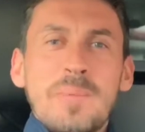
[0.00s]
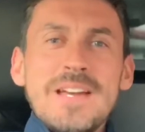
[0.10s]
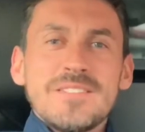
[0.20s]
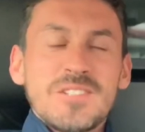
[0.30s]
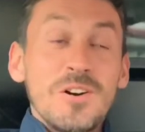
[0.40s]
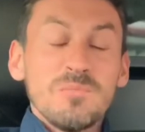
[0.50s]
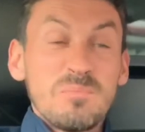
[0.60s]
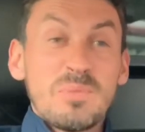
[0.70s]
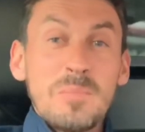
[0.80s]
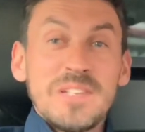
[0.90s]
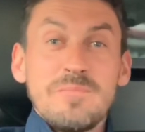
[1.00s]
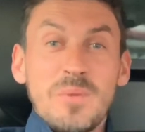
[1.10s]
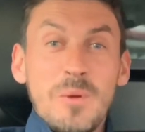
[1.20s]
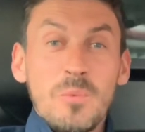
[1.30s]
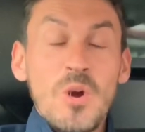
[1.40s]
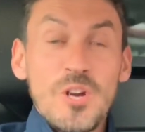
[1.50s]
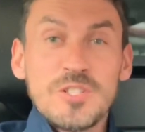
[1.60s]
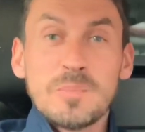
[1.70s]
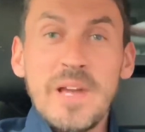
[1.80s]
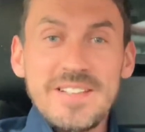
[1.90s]
bits, or probably the
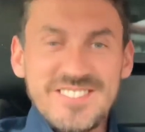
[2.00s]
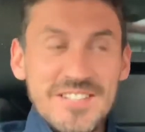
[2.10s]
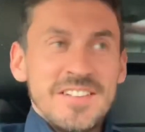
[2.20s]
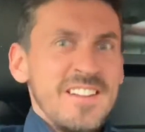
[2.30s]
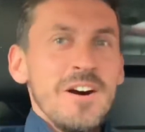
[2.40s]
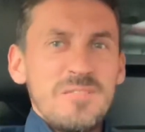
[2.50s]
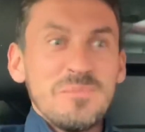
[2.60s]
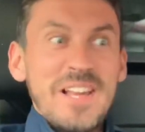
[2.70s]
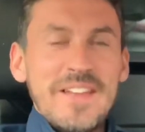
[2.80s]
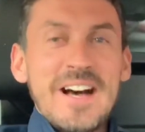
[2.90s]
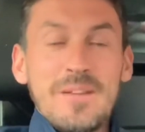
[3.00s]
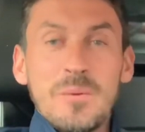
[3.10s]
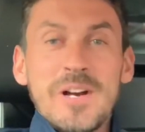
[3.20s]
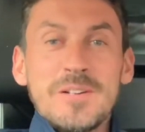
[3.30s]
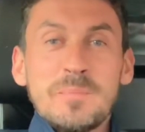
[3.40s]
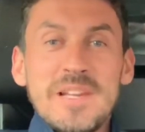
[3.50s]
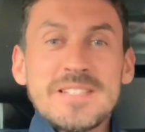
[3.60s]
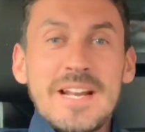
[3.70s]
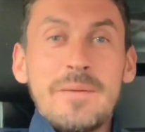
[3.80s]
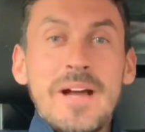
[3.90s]
worst bits. Well, they are the worst
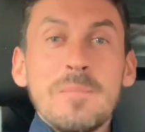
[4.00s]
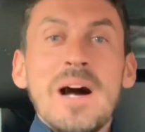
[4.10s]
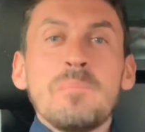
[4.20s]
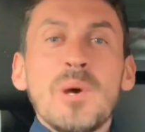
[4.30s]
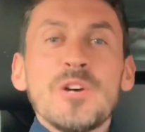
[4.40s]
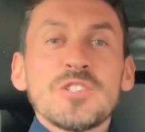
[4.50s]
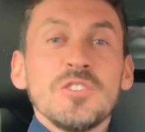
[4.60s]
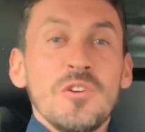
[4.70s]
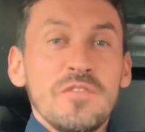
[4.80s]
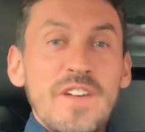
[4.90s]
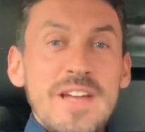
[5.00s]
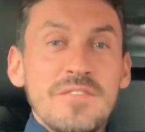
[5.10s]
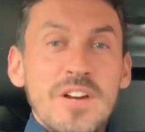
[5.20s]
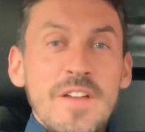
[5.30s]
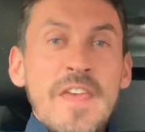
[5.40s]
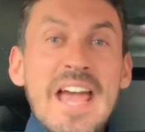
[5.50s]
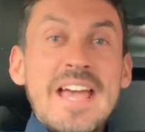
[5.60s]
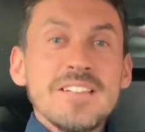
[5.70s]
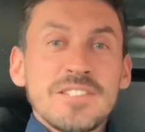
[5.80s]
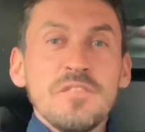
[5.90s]
bits anyway. My personal favourite
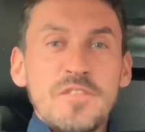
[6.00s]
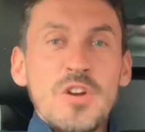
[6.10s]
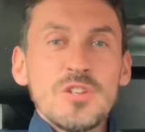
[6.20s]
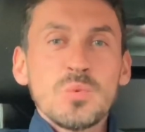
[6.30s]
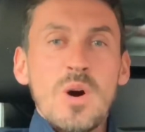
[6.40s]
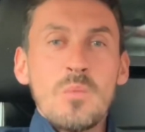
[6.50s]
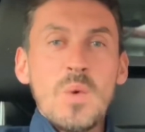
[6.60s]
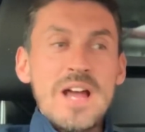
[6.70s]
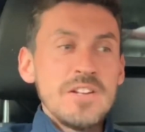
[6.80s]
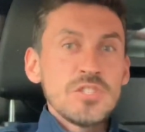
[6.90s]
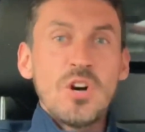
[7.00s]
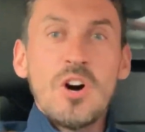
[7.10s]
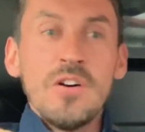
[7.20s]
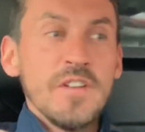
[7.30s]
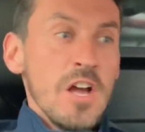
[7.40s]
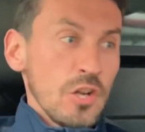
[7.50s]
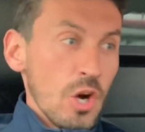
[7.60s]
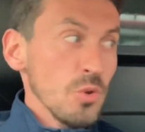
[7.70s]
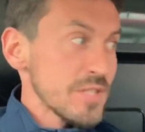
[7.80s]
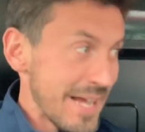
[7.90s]
is the first one where he sort of
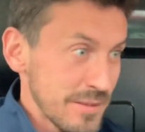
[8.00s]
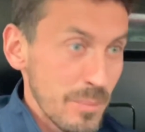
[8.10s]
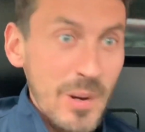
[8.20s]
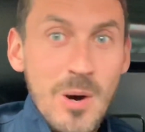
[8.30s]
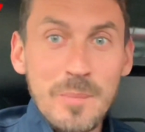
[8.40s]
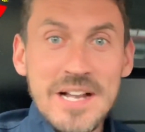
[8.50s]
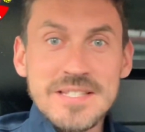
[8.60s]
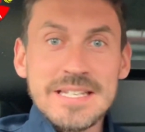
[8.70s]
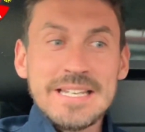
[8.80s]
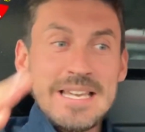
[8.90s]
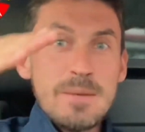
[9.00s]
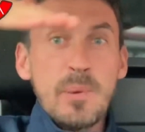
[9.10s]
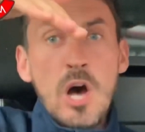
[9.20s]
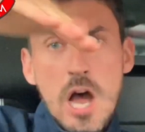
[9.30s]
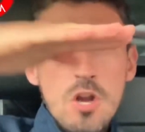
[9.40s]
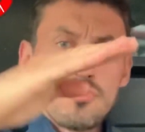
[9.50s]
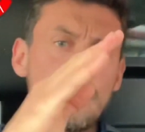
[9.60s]
goes to head the ball back to the keeper and